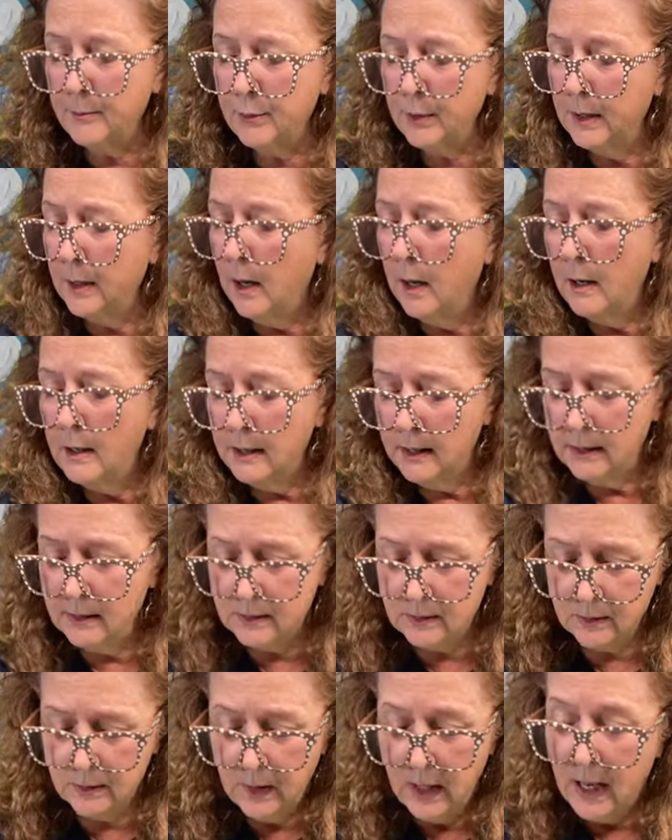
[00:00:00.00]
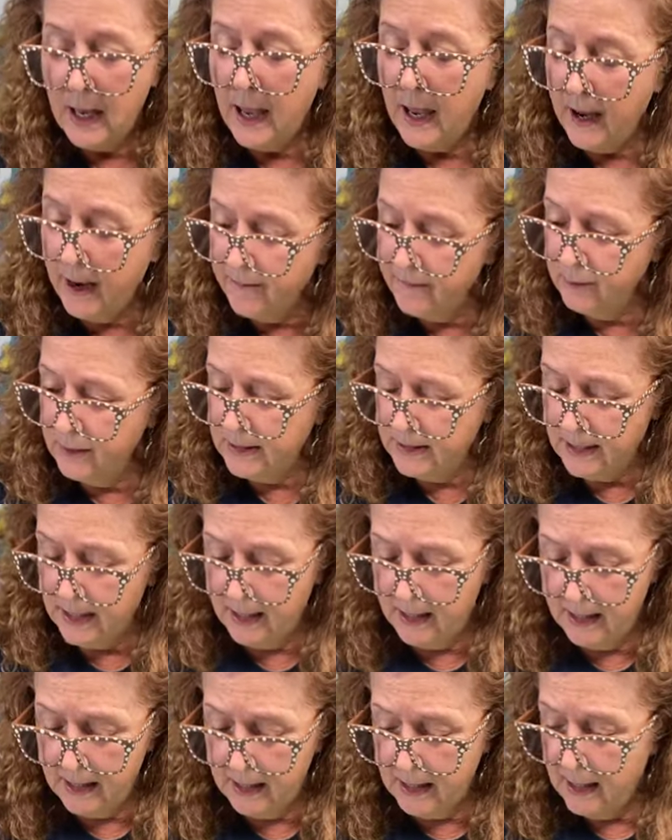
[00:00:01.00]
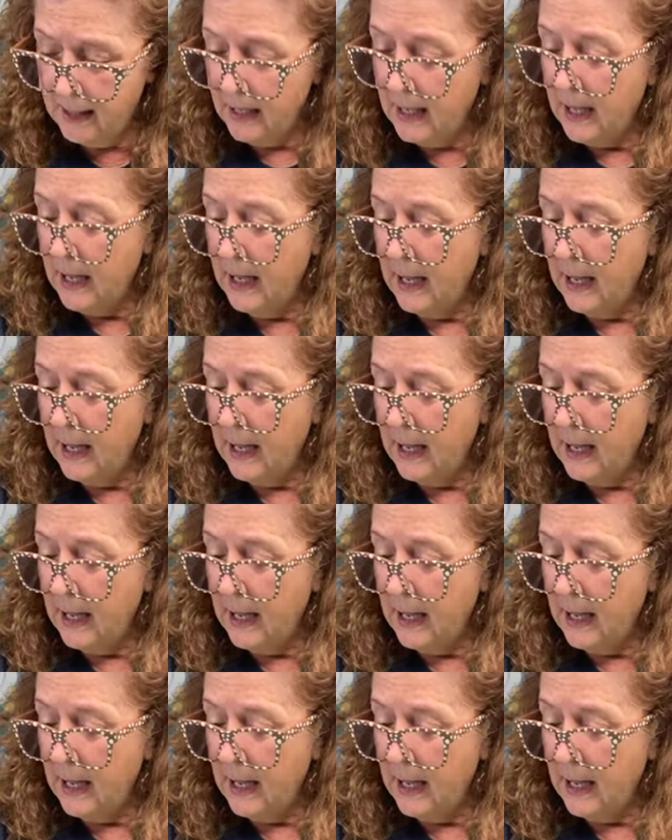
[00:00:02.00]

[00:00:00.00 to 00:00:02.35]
and bring art into every day.